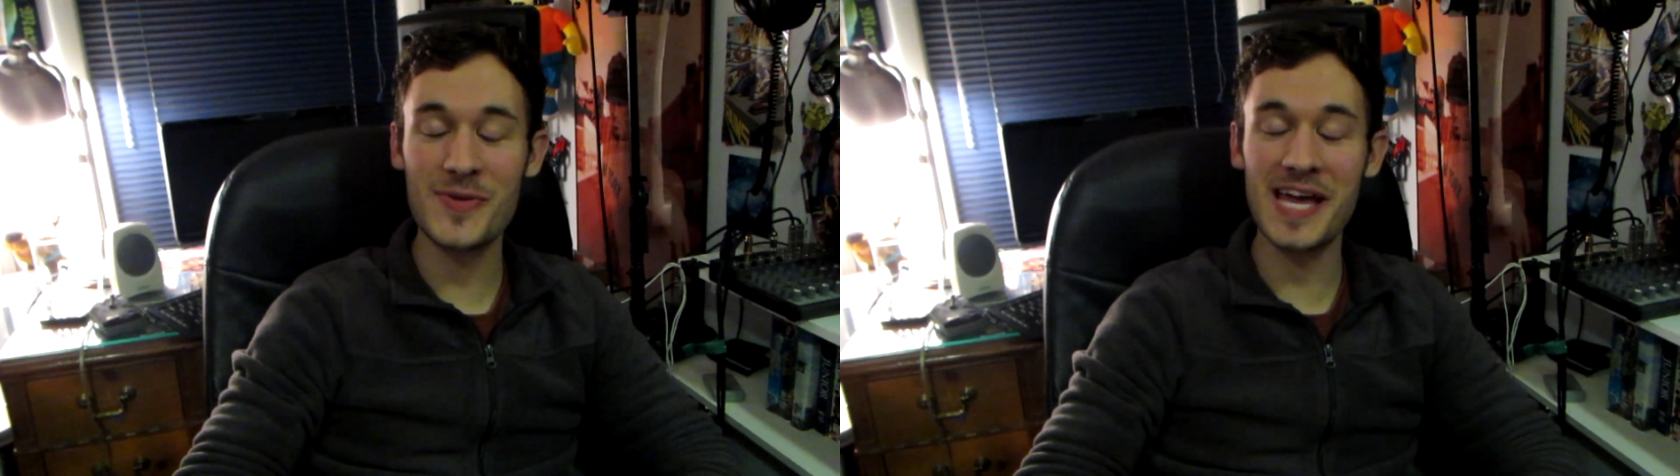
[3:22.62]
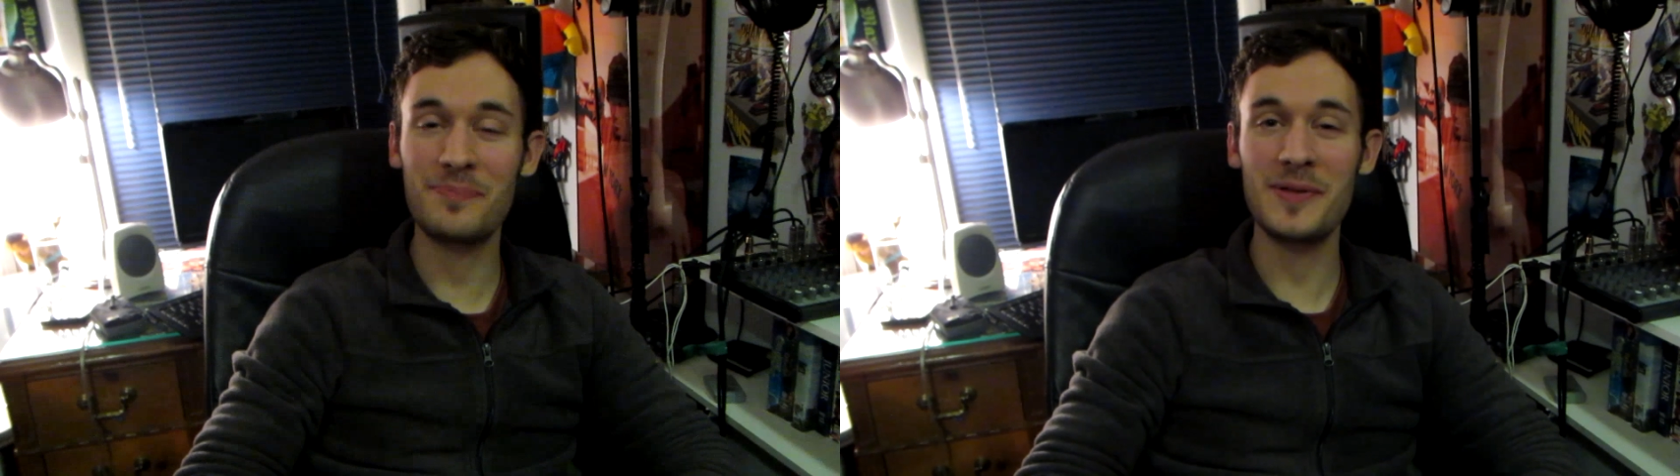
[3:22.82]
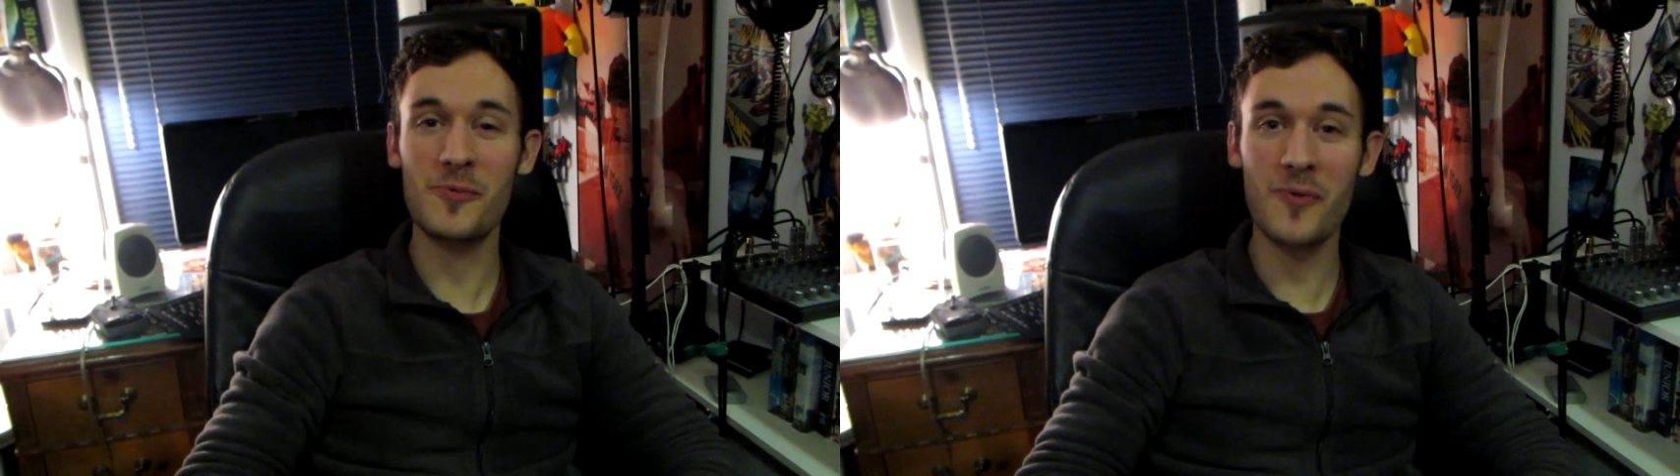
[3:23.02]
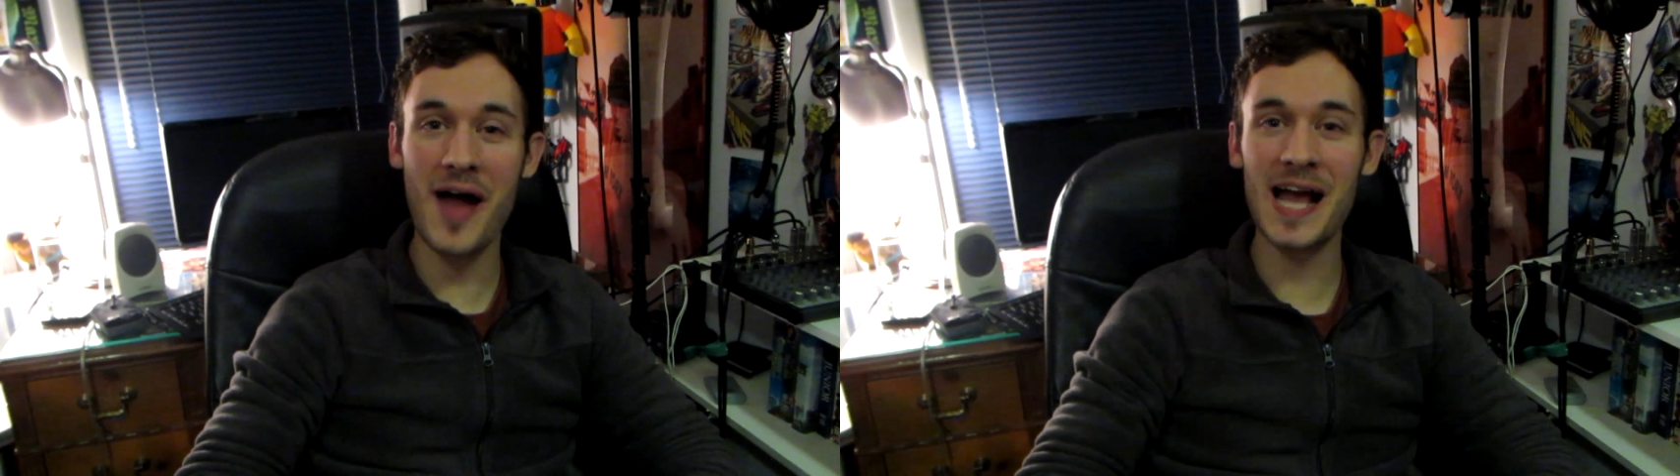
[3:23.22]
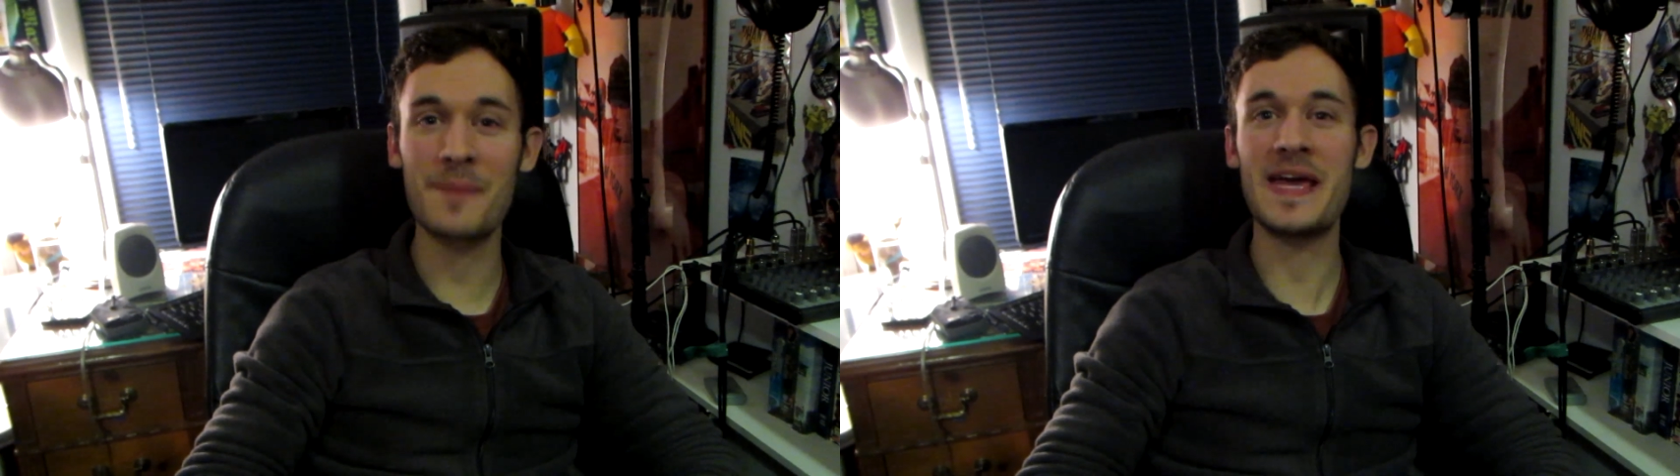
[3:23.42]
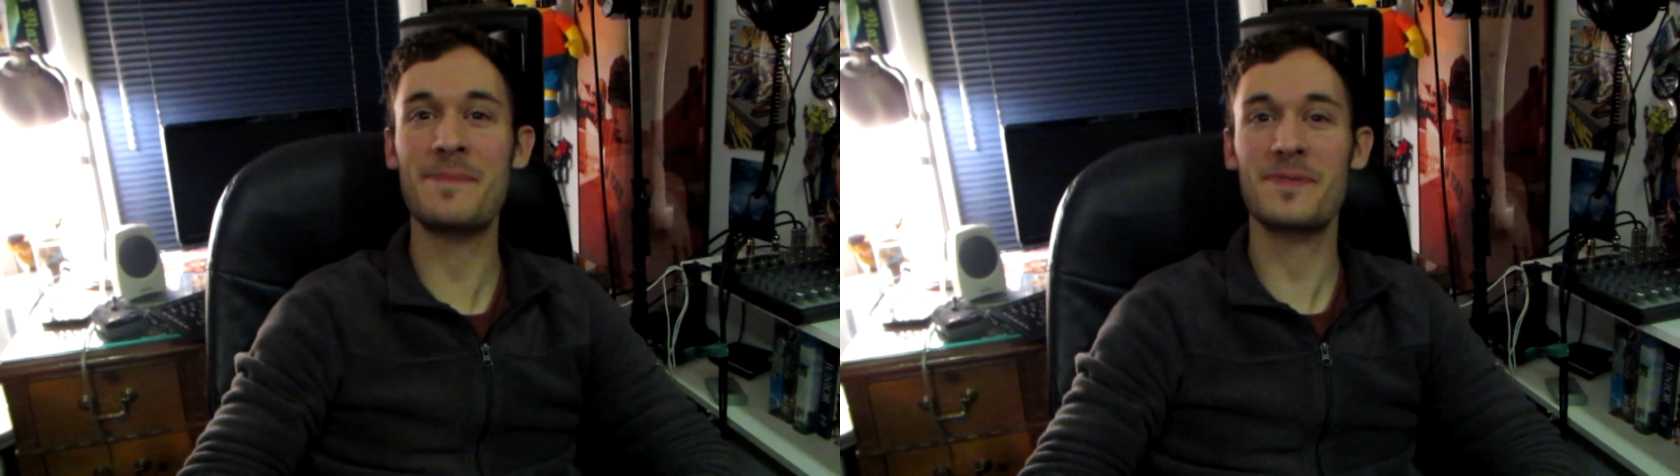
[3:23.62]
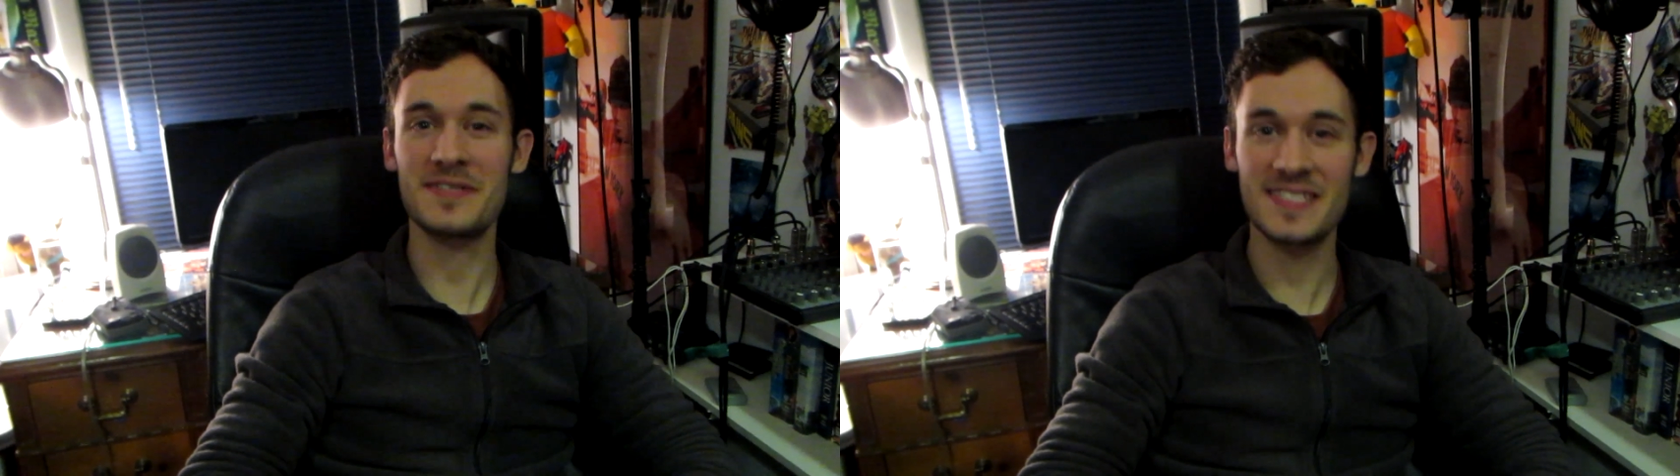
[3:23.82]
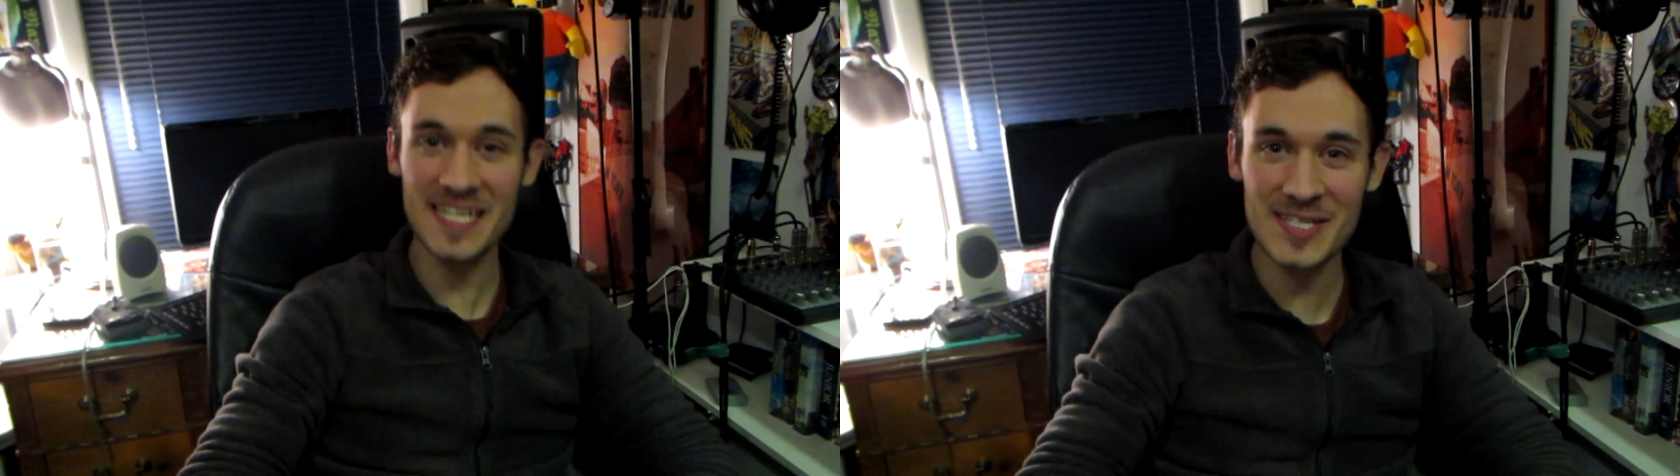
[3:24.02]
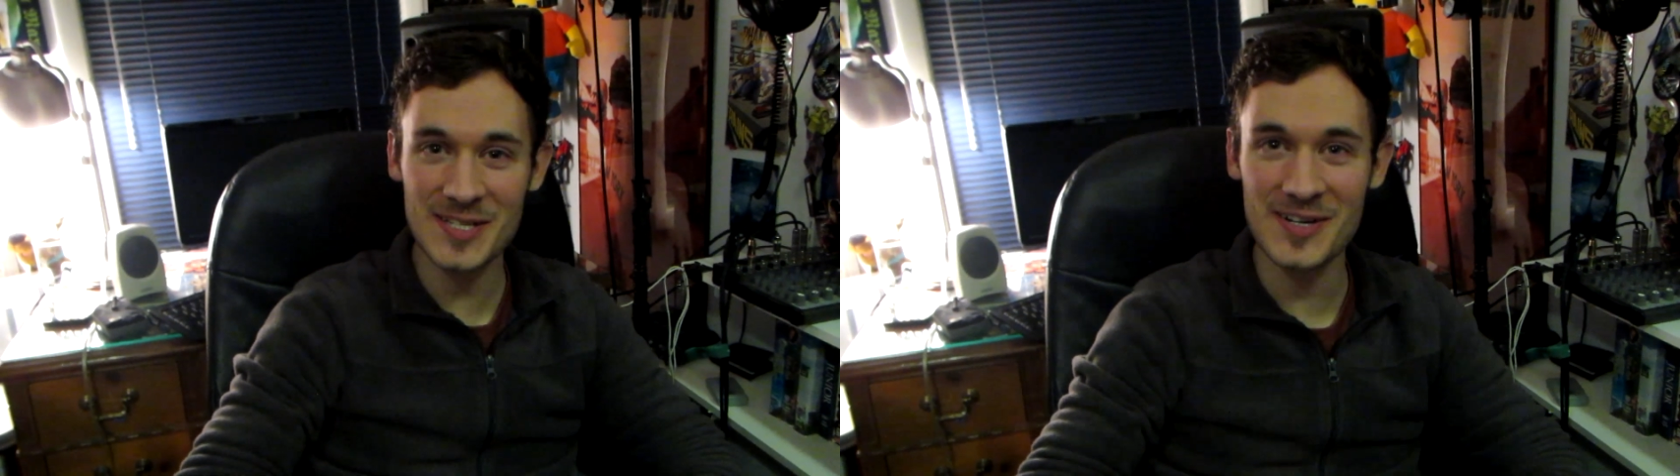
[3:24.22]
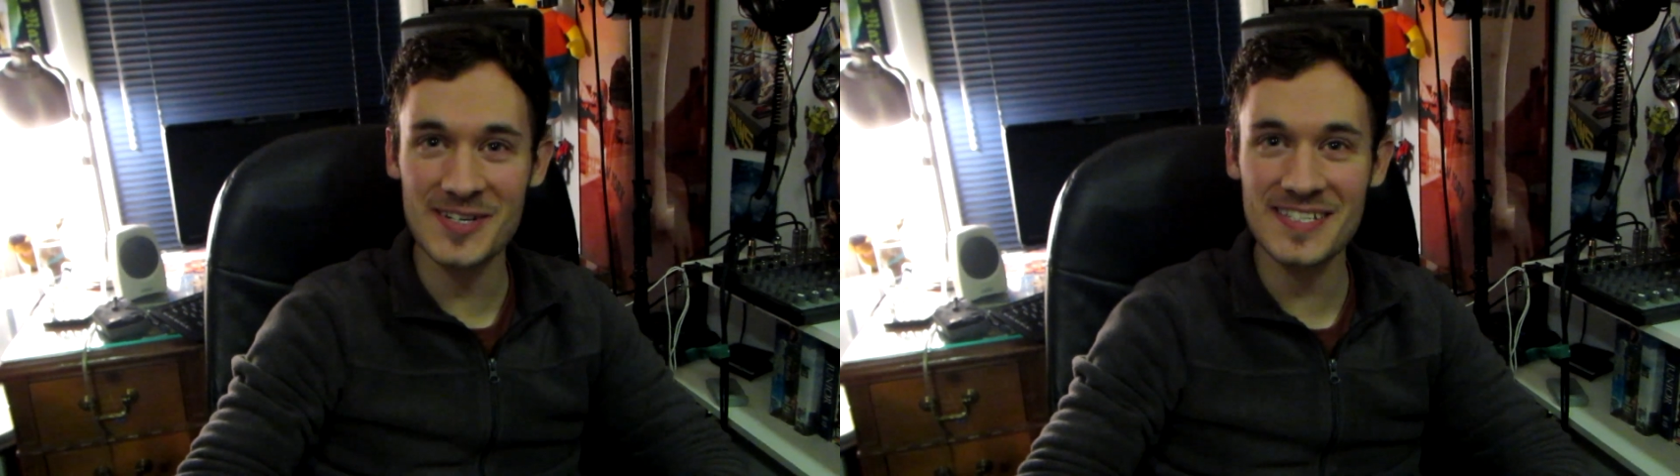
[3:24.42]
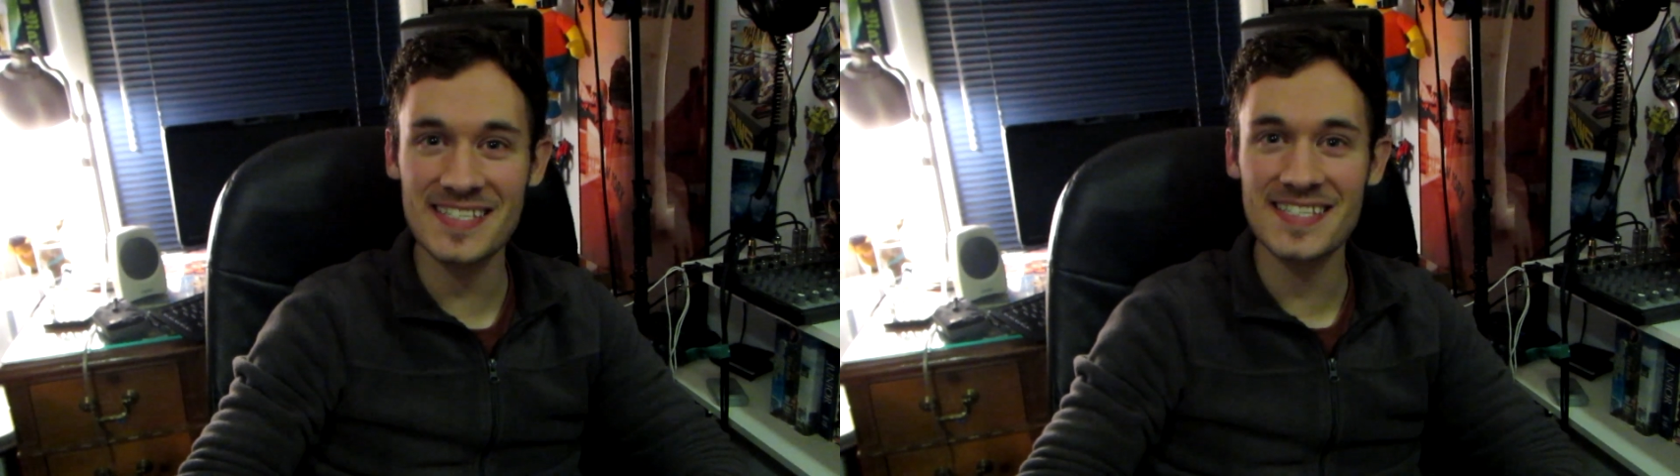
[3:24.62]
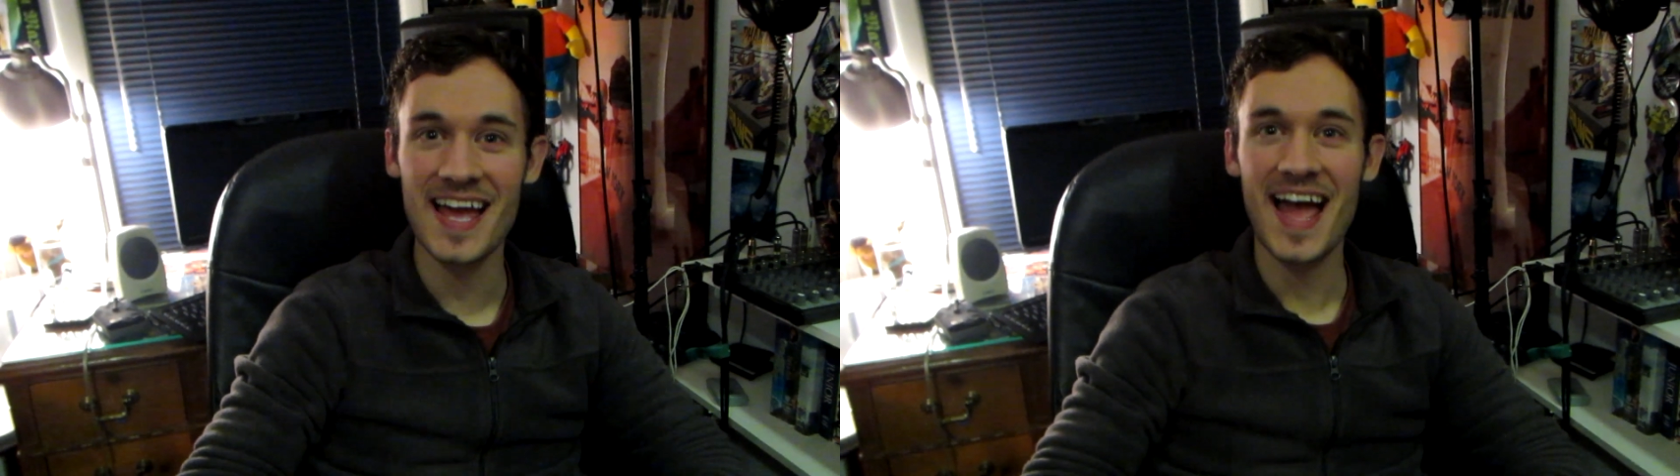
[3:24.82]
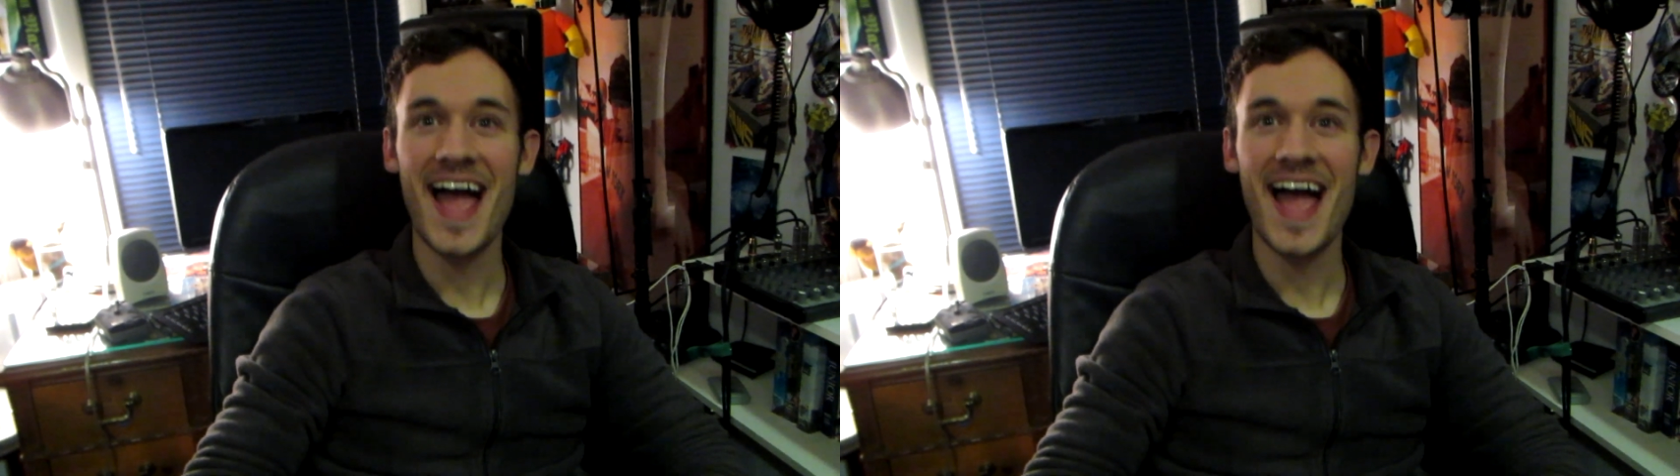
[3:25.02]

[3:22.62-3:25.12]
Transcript: we gotta play rock, paper, scissors,